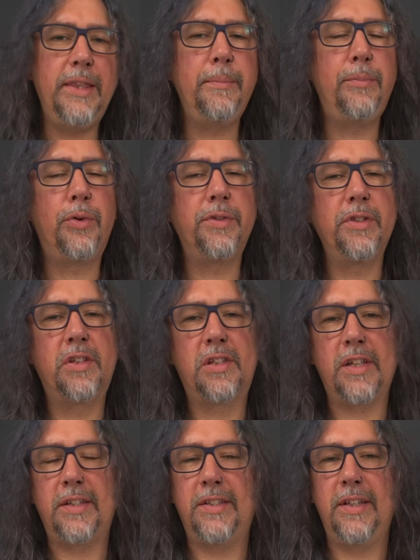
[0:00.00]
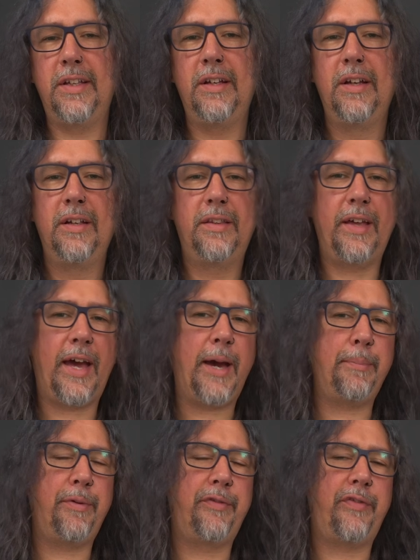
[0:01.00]
the modern setting, the
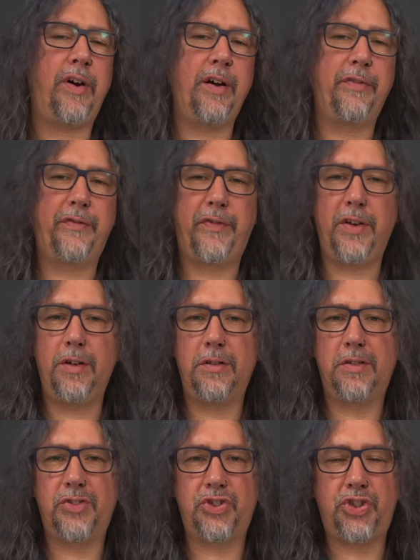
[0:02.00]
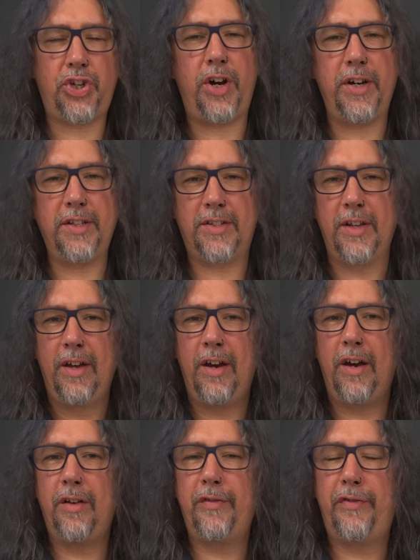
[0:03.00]
amplifier feels tight
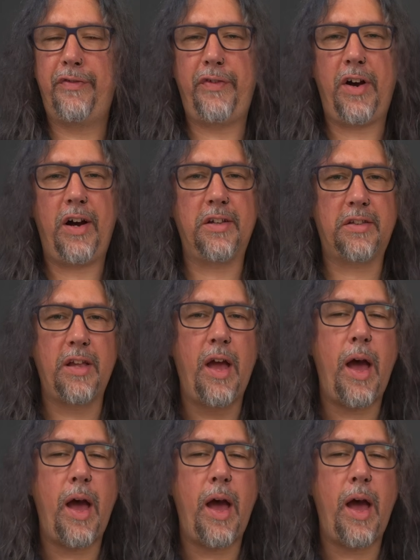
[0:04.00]
and fast